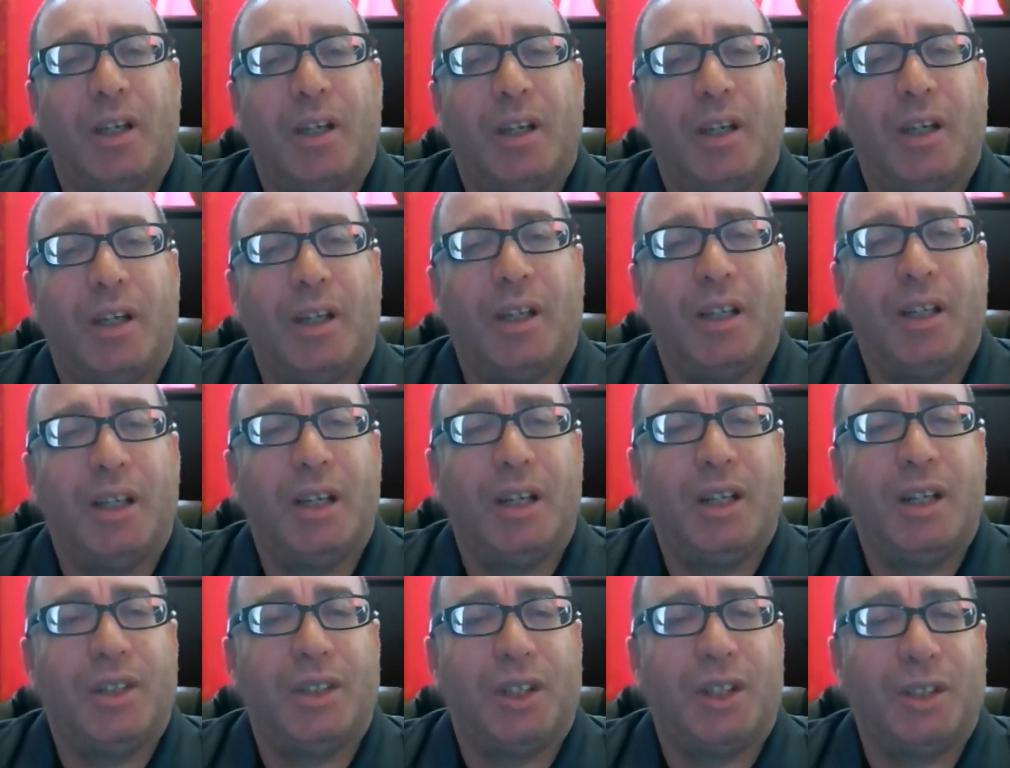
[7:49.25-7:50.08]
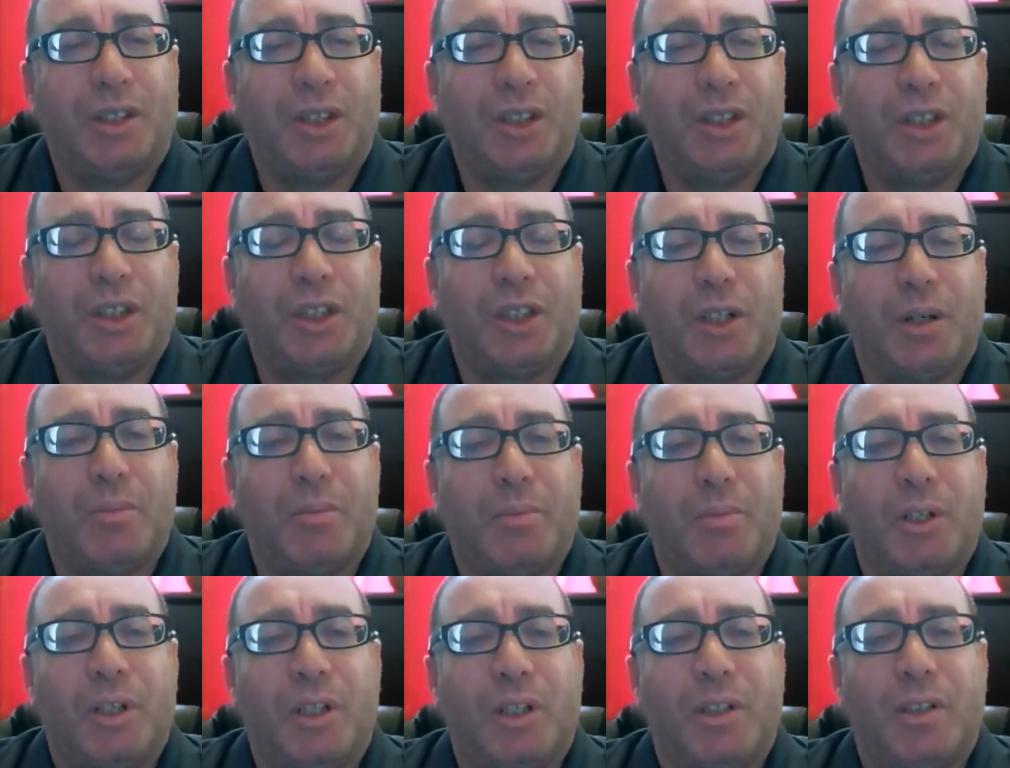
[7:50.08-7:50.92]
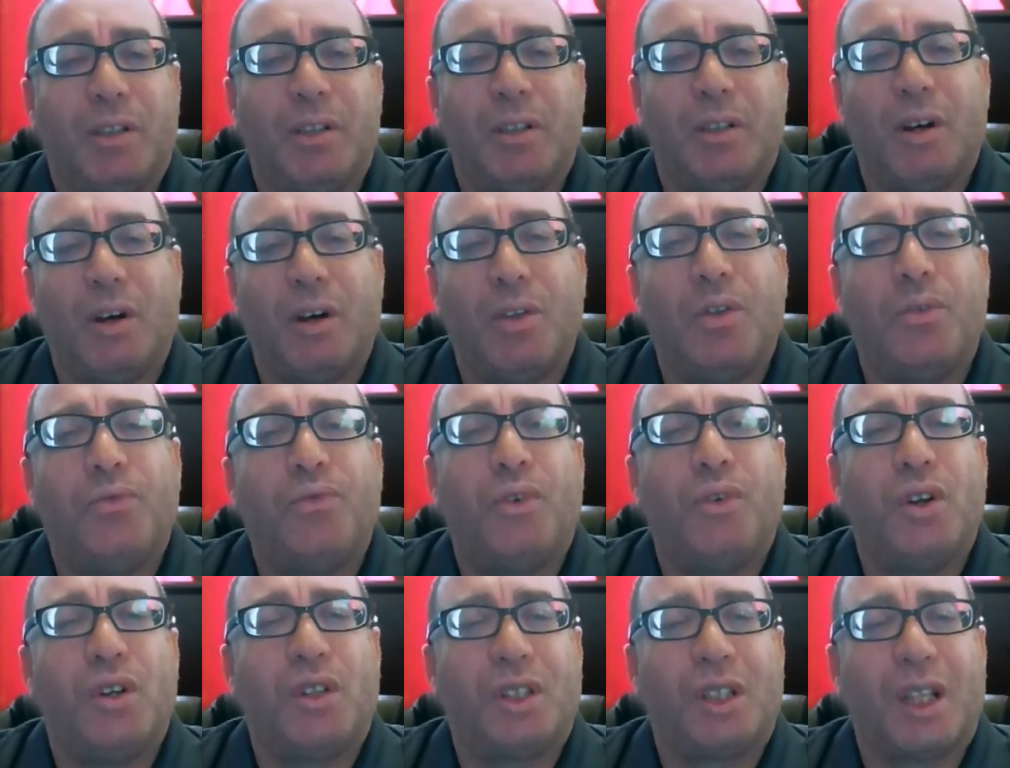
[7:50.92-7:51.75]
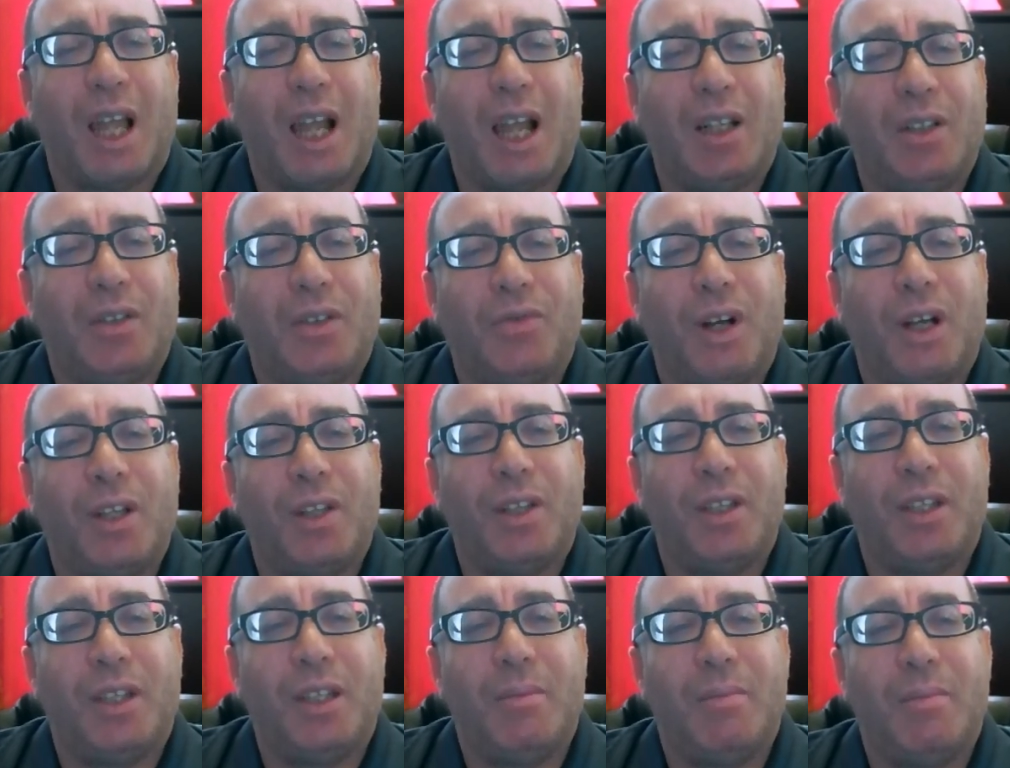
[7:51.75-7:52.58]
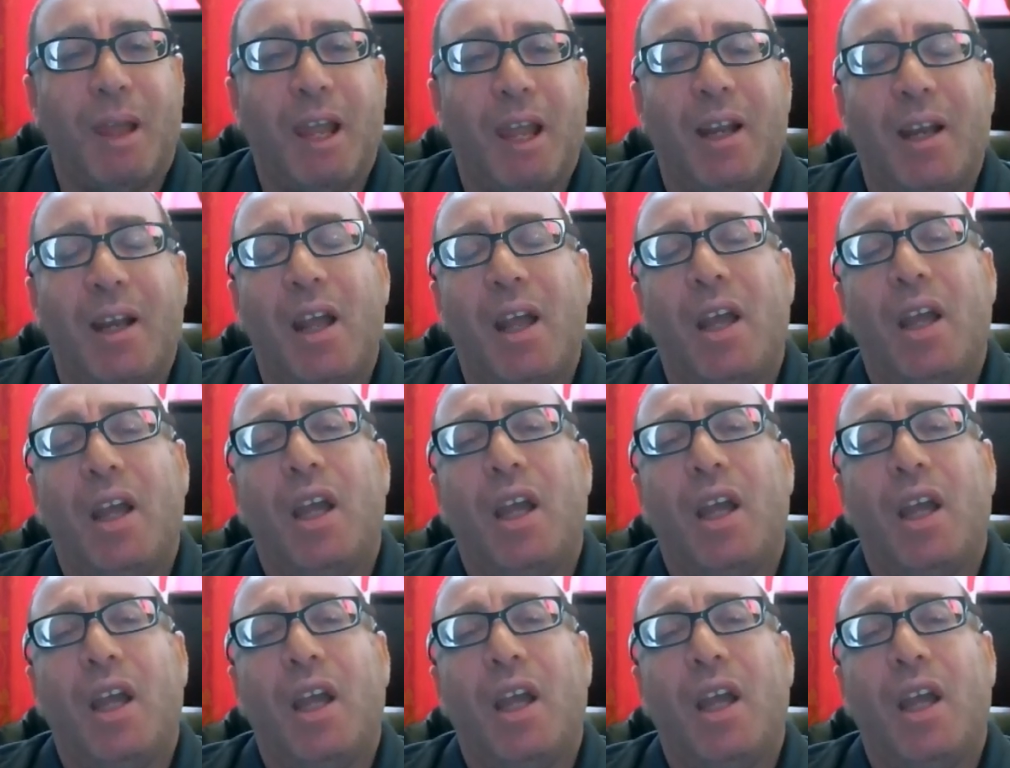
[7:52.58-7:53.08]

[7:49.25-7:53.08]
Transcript: uh, is in the description on the first line you find the email